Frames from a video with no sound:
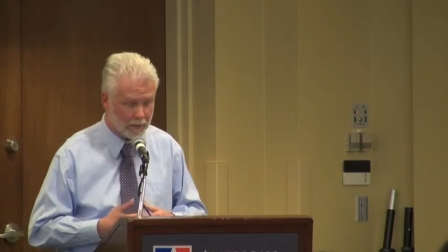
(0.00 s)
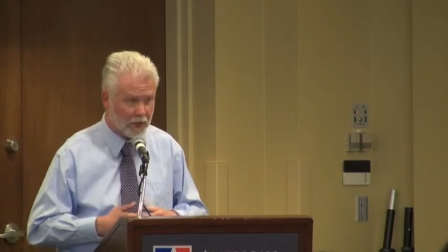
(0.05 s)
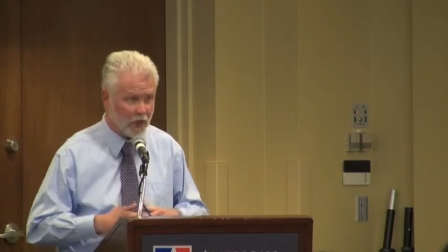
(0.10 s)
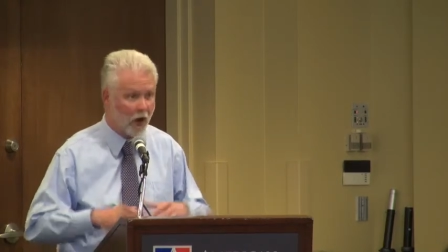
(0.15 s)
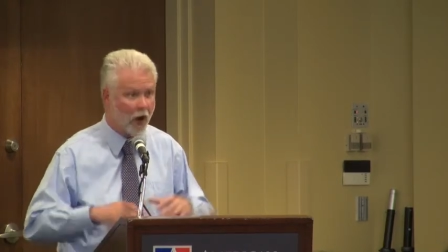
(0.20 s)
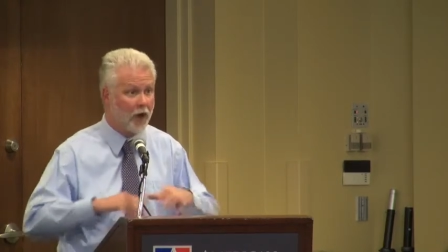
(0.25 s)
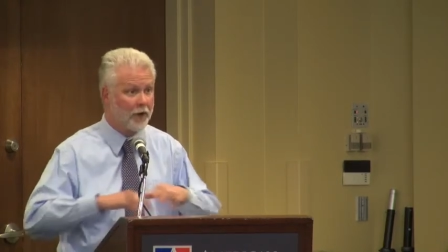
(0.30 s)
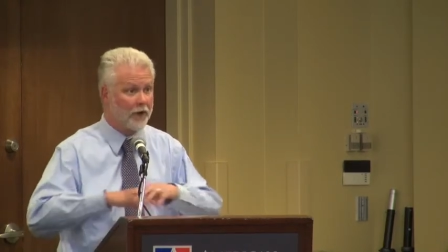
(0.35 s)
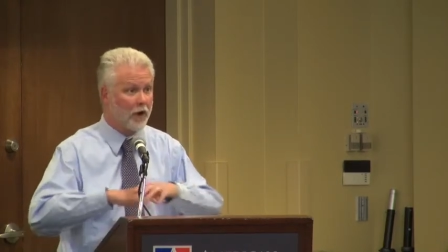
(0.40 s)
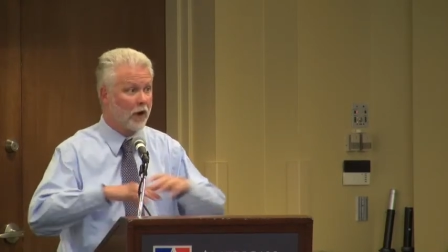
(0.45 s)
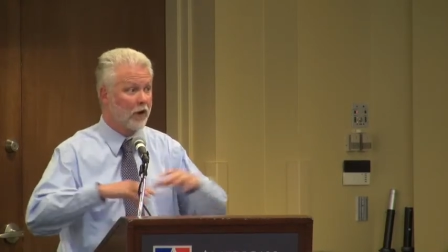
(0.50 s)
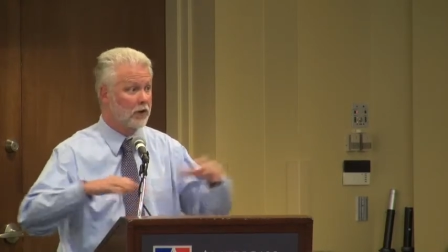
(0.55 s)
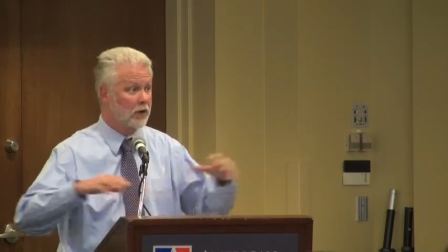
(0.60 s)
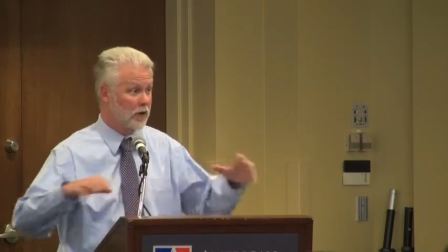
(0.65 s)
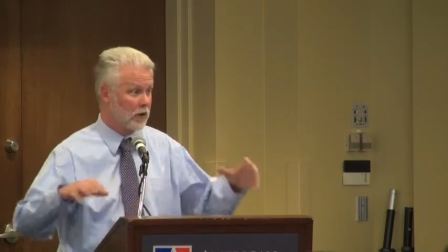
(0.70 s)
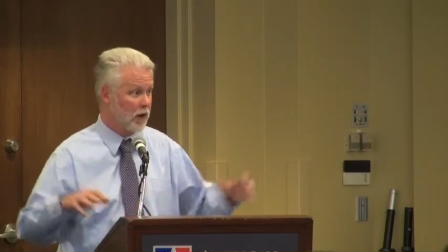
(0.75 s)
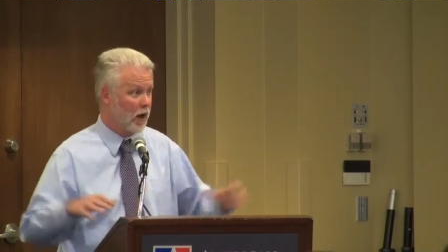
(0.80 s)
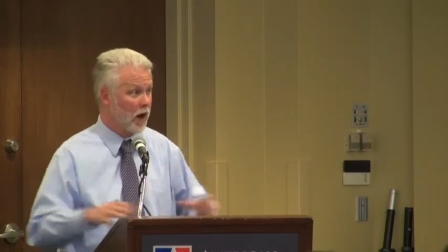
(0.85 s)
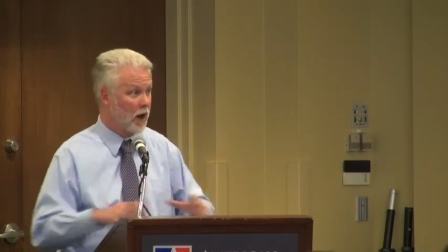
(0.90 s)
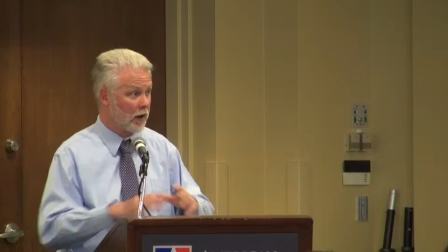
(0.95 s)
beyond our,
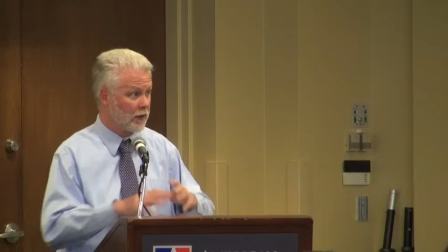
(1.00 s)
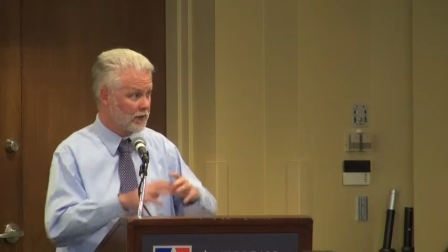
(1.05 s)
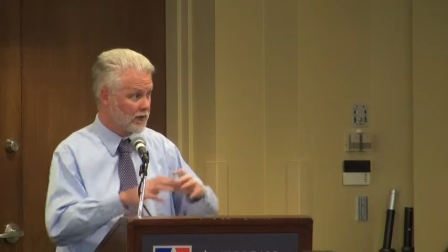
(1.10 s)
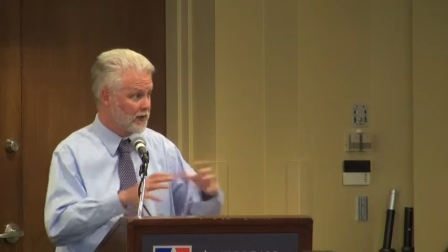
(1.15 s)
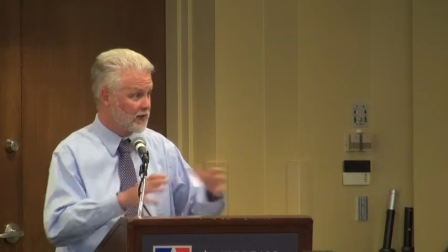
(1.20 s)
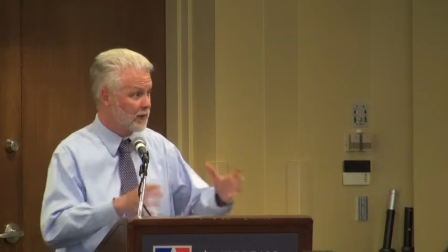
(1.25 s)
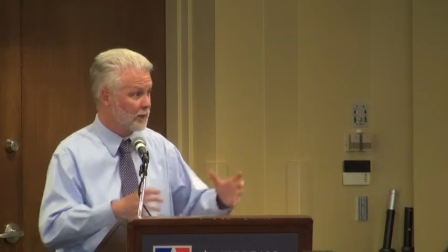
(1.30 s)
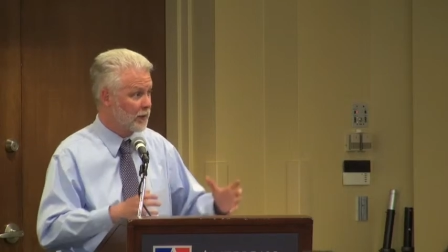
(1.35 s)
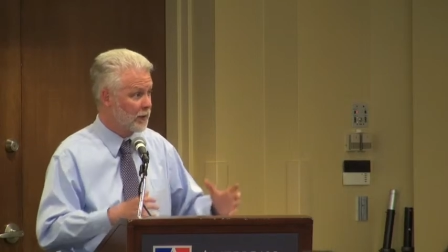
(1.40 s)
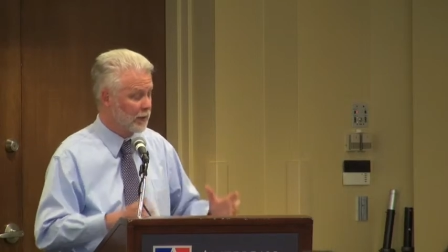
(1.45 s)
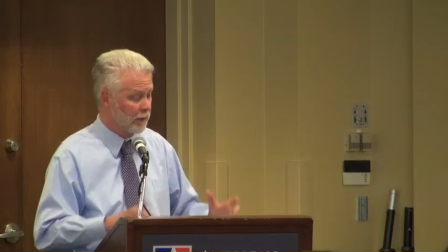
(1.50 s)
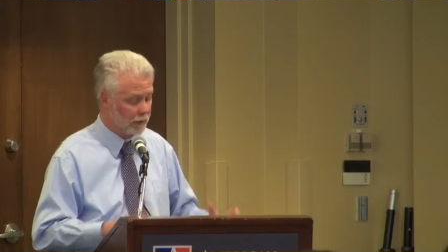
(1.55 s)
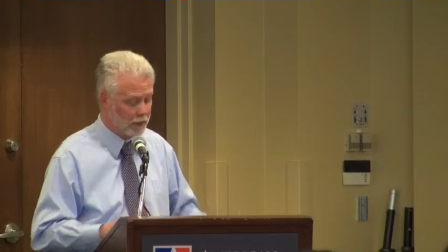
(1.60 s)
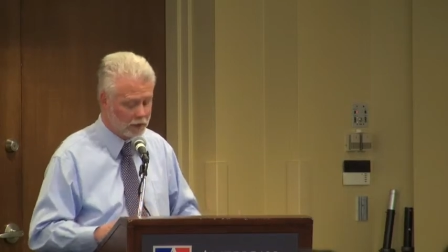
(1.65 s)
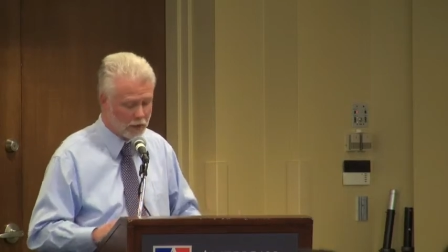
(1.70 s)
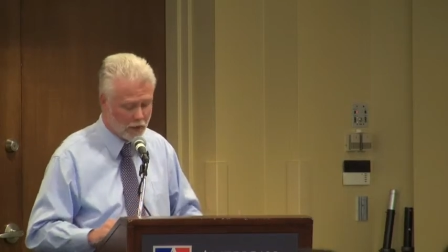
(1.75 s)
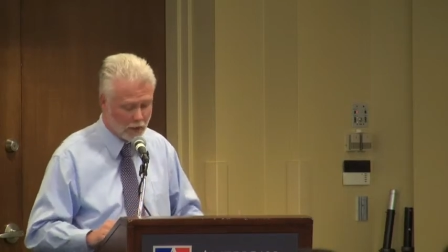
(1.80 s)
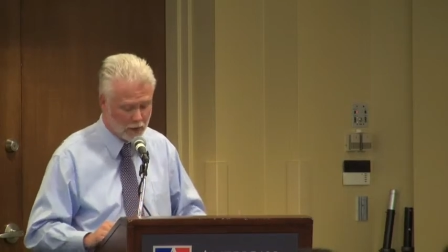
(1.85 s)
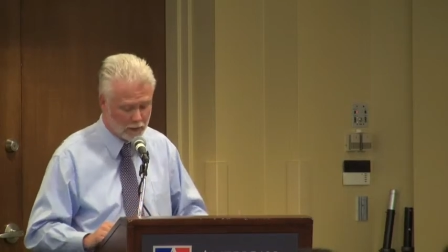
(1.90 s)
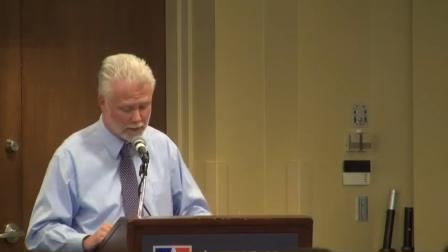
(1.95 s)
our disciplinary
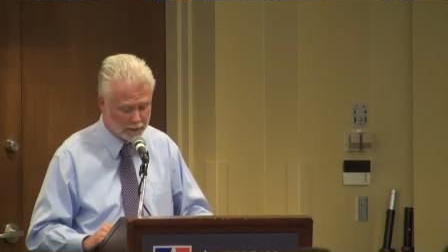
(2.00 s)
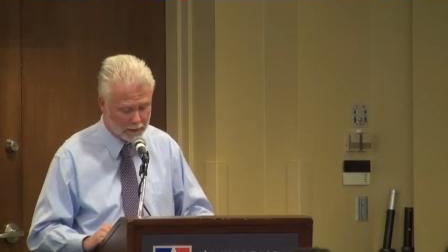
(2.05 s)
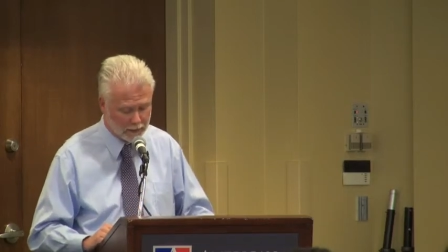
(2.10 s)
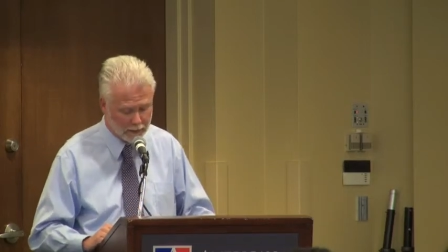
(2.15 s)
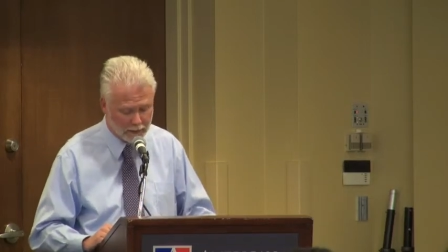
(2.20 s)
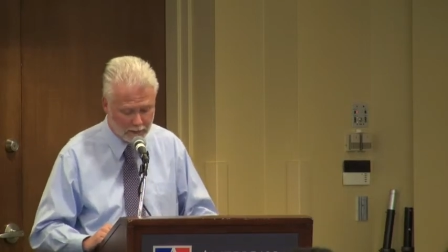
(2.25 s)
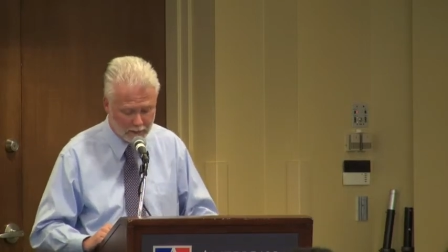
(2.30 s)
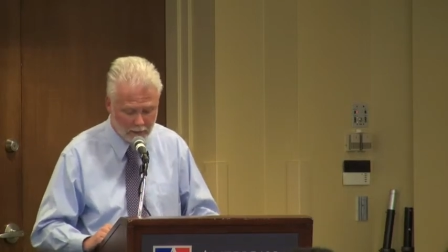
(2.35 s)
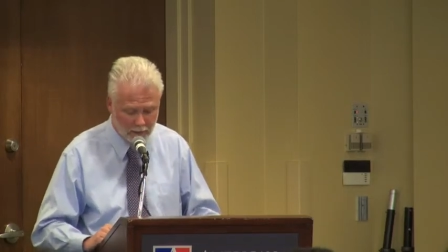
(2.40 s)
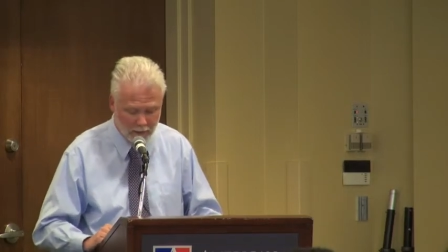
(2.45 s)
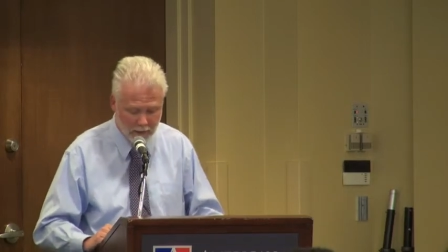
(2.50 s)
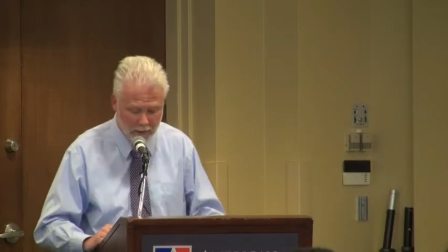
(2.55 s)
colleagues,